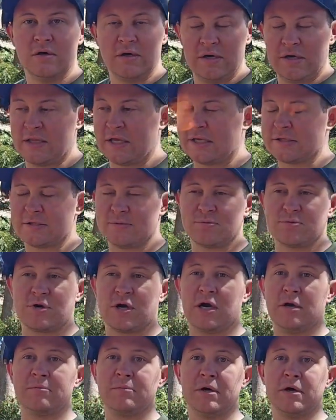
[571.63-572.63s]
hit that
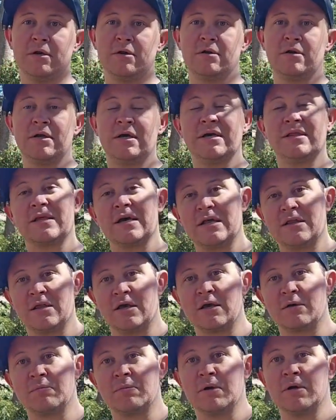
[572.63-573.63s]
subscribe button, hit that
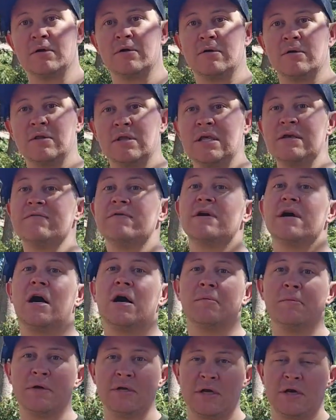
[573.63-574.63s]
like button, leave a
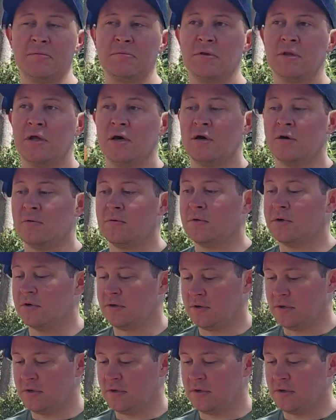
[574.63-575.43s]
comment down below,